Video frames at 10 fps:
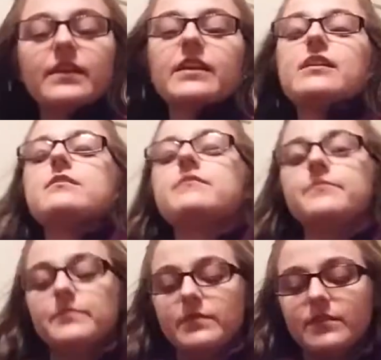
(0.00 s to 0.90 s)
And
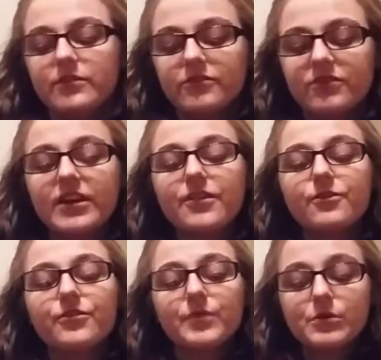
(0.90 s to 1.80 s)
the other
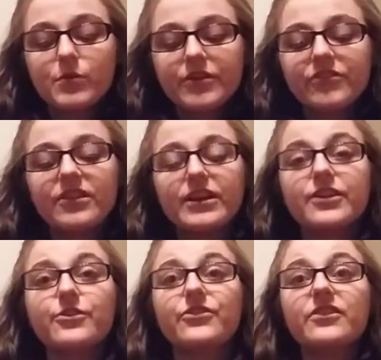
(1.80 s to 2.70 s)
three oils that I
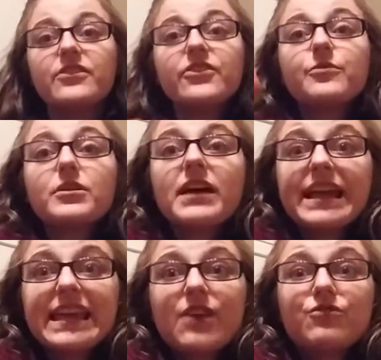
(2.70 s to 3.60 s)
use, this one, I
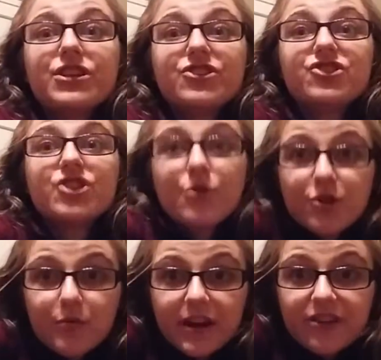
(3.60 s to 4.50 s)
can't really show you
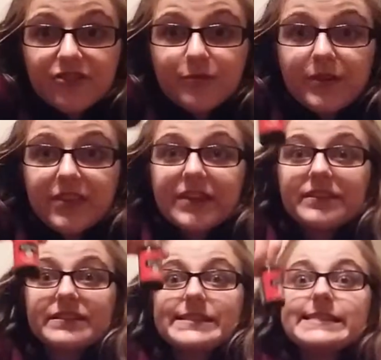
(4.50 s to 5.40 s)
what I do with it
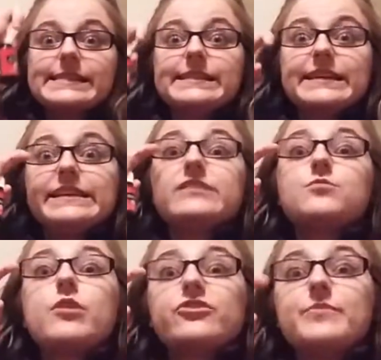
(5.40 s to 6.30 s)
because I need to
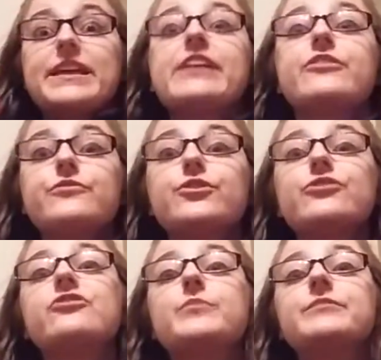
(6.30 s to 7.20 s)
wash my hands
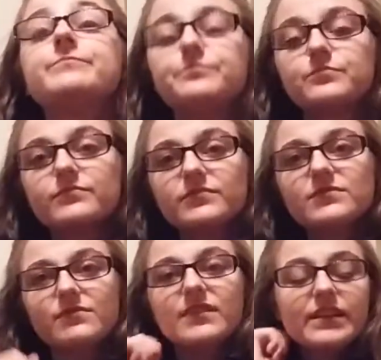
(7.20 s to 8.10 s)
first, but
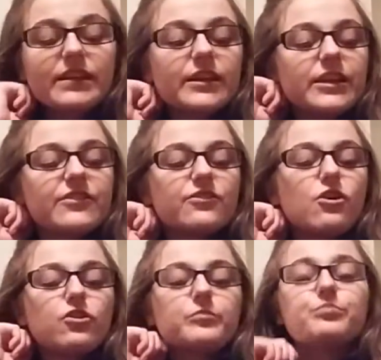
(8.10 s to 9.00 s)
it's
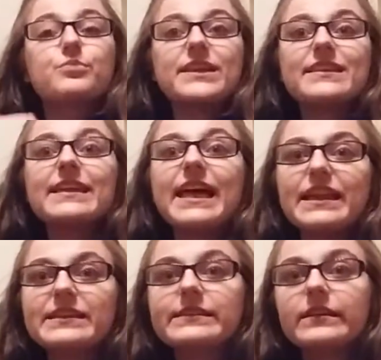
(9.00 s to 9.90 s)
called Breathe Again.